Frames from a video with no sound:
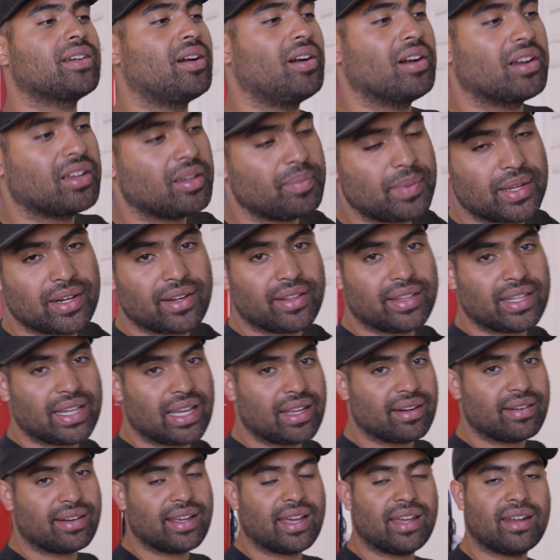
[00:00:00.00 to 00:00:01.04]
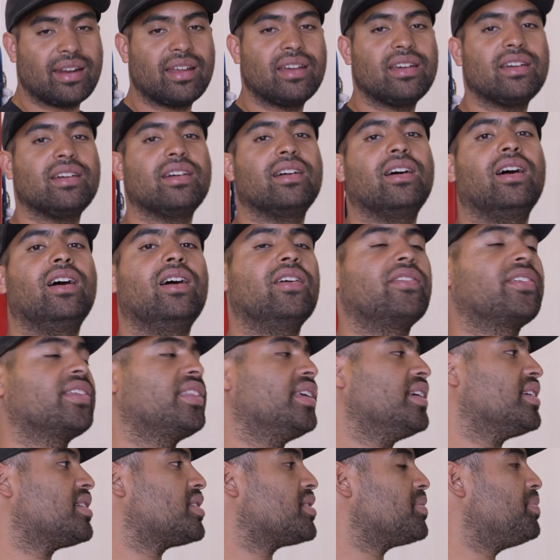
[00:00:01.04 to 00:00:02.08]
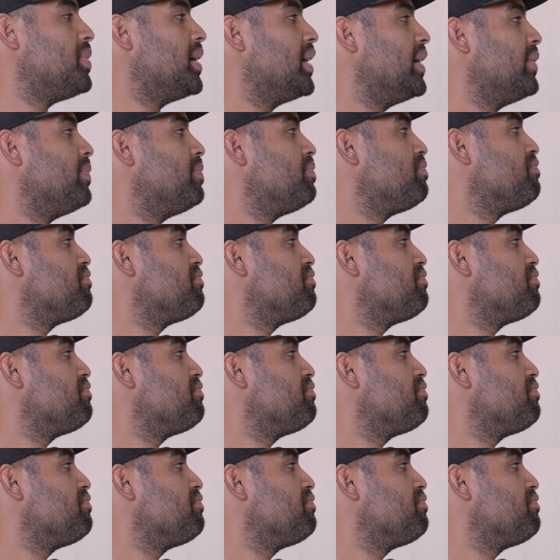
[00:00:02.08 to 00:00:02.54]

argument on the internet over this, but